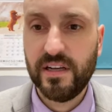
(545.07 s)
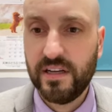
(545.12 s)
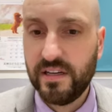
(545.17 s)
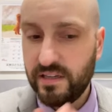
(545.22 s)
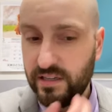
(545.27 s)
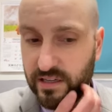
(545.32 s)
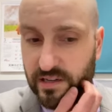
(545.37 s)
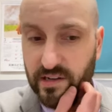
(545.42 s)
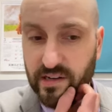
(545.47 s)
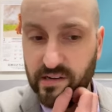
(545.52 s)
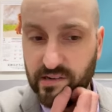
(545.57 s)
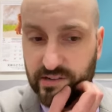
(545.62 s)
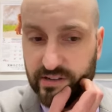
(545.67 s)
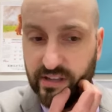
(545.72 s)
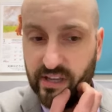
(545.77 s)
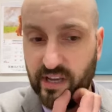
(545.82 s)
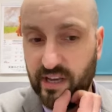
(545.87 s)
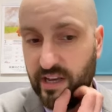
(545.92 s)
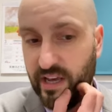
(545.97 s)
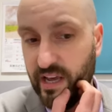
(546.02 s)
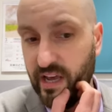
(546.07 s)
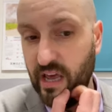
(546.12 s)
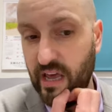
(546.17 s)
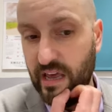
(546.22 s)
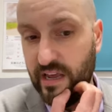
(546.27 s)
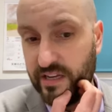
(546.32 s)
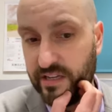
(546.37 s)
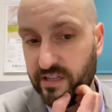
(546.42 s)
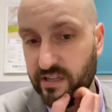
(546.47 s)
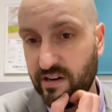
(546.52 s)

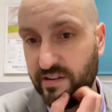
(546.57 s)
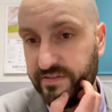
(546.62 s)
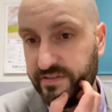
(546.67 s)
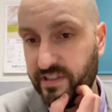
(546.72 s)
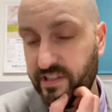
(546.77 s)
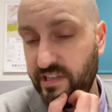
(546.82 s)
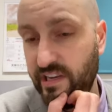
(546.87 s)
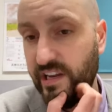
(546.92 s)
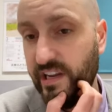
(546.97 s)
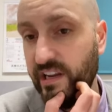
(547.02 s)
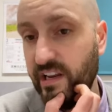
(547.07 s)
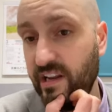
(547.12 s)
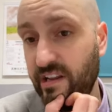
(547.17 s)
Okay. Soft seat